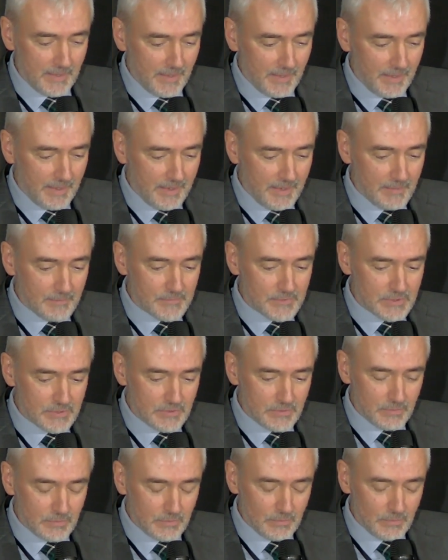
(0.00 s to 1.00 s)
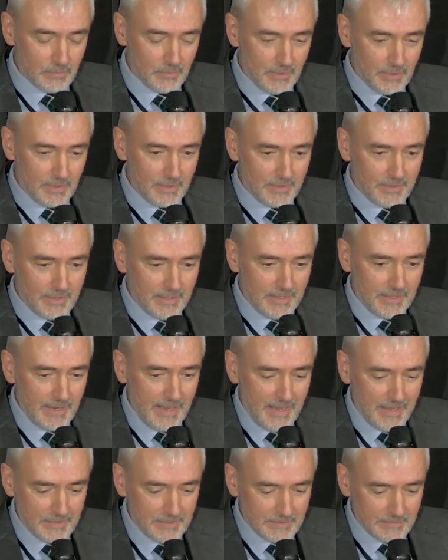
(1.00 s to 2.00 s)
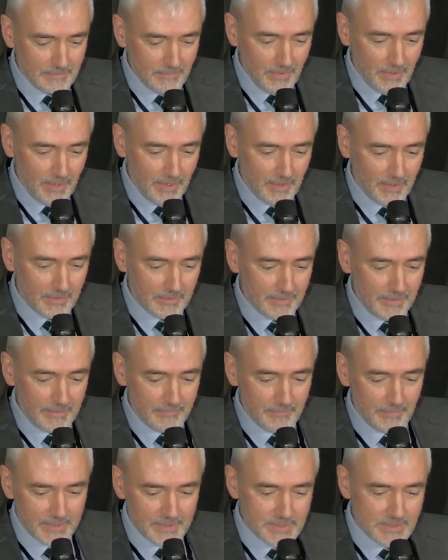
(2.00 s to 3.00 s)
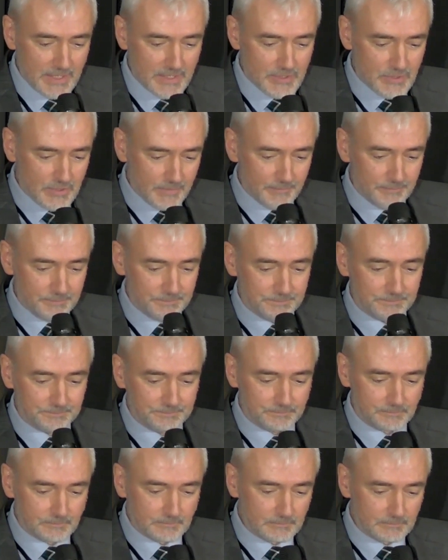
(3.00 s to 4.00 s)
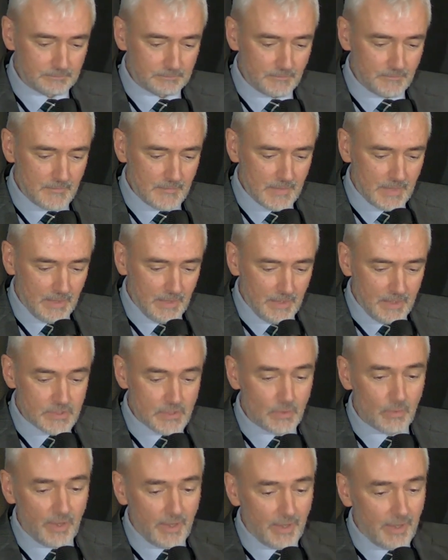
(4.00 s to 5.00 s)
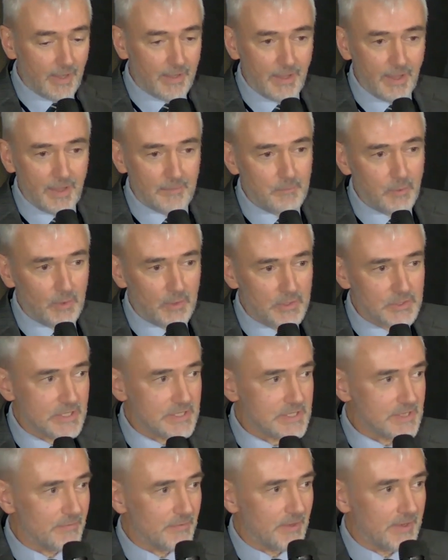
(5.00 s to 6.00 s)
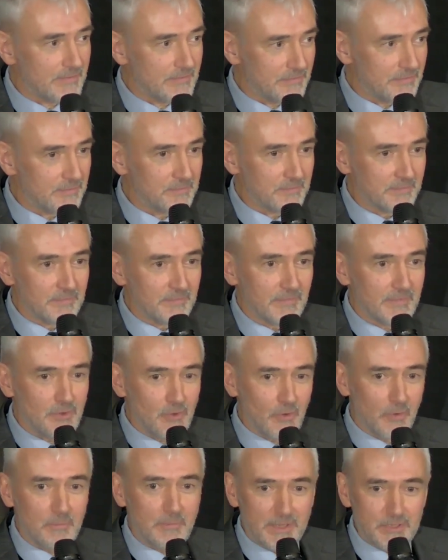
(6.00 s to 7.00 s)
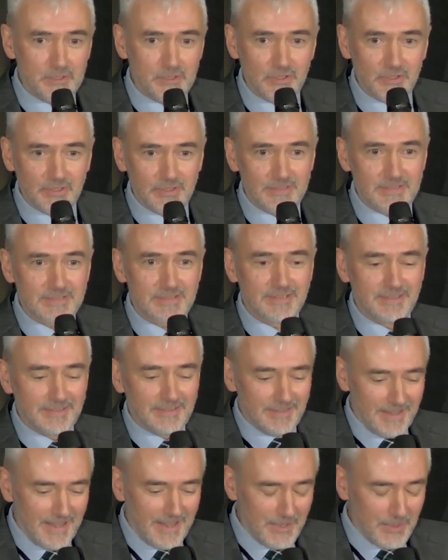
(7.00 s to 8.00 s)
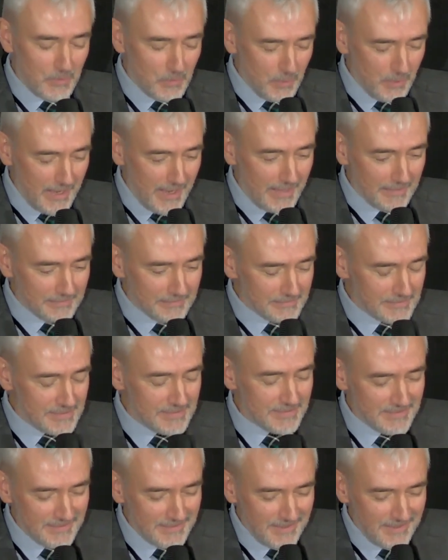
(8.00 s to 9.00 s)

come to the end of our session. So I apologize if I've not mentioned anyone else